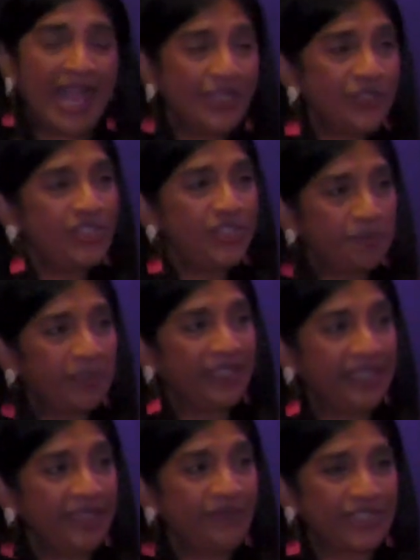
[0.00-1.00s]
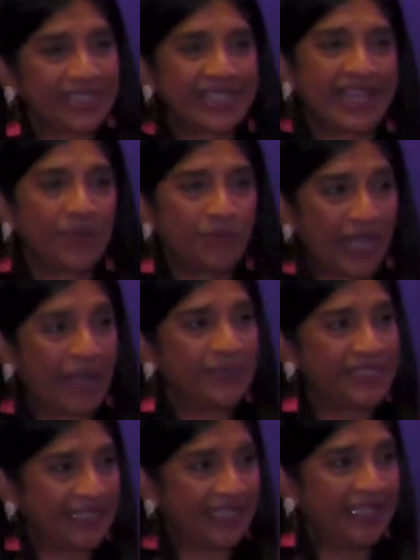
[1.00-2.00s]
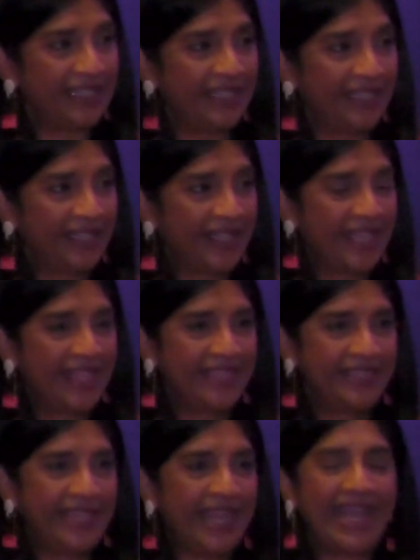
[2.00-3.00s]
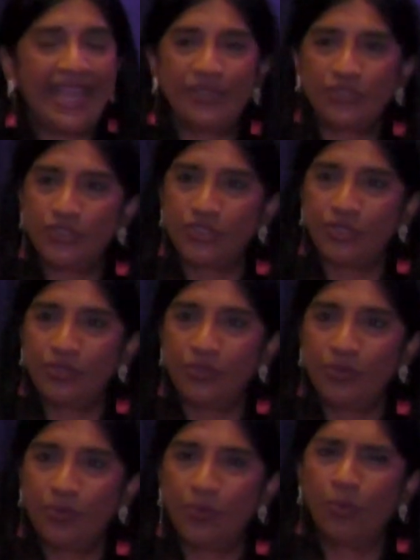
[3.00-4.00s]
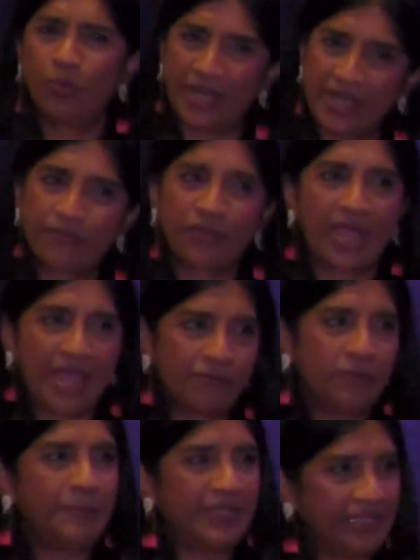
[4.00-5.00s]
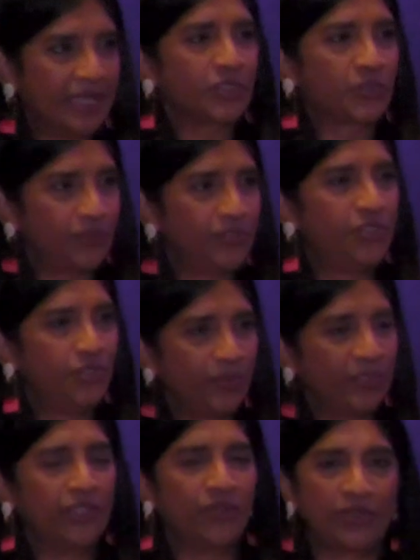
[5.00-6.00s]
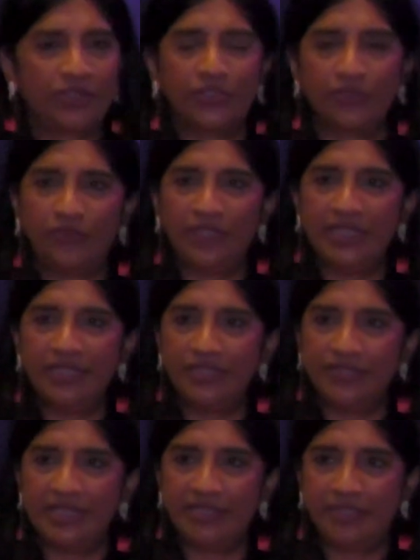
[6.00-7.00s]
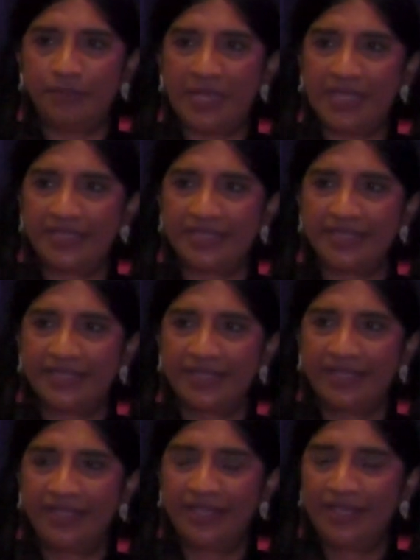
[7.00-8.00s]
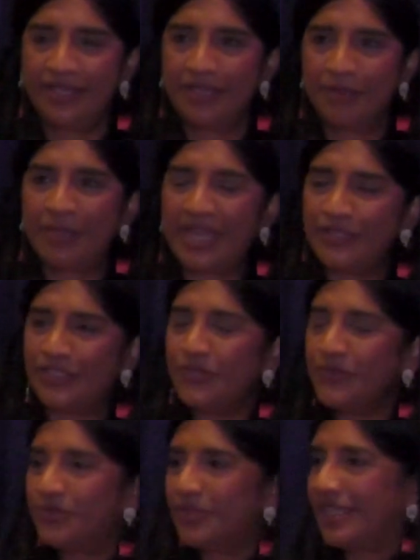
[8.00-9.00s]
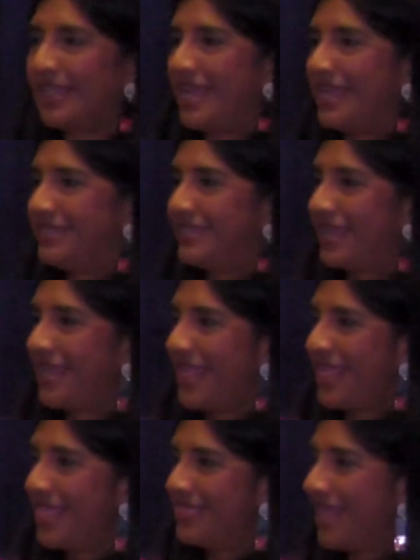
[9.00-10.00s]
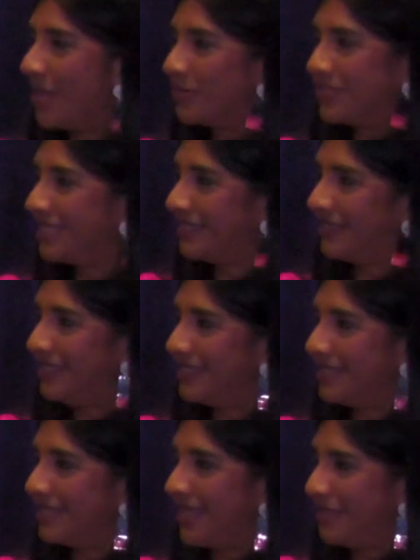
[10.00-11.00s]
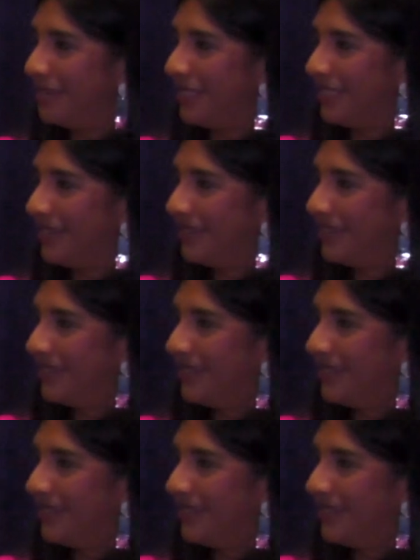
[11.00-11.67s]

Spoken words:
I used to believe, just like when I was a kid, that I had to do whatever everybody else was doing in order to fit into these spaces. But I soon realized that wasn't the assignment.